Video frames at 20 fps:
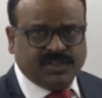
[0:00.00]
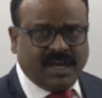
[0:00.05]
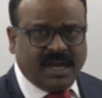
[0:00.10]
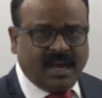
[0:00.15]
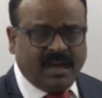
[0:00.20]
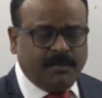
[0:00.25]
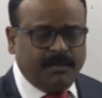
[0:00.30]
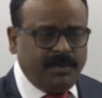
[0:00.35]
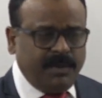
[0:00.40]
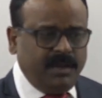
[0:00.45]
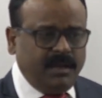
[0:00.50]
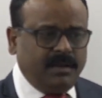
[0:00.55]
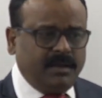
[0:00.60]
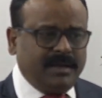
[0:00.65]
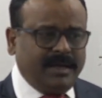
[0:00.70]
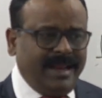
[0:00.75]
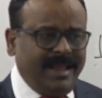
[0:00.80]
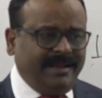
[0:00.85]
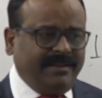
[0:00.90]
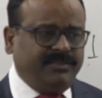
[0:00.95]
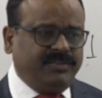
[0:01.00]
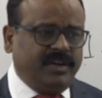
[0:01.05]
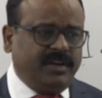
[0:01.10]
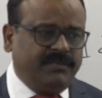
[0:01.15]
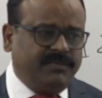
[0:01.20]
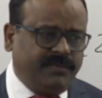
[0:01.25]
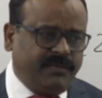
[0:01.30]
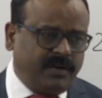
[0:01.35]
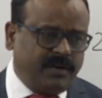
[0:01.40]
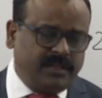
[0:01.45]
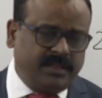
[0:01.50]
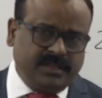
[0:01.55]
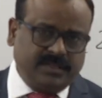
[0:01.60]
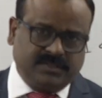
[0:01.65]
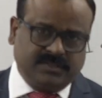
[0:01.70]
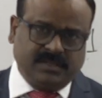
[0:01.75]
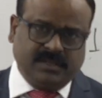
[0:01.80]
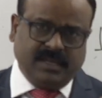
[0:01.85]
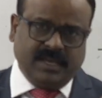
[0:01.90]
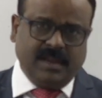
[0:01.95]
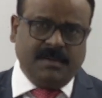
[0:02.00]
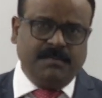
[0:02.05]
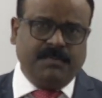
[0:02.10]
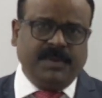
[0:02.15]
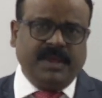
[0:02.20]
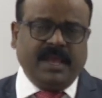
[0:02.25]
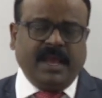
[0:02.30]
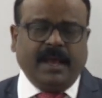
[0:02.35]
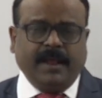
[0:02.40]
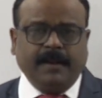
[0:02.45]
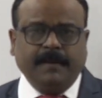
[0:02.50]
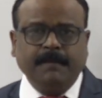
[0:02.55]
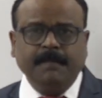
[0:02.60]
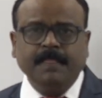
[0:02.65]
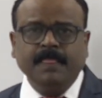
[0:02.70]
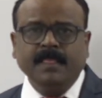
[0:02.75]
are being collected for this NPR.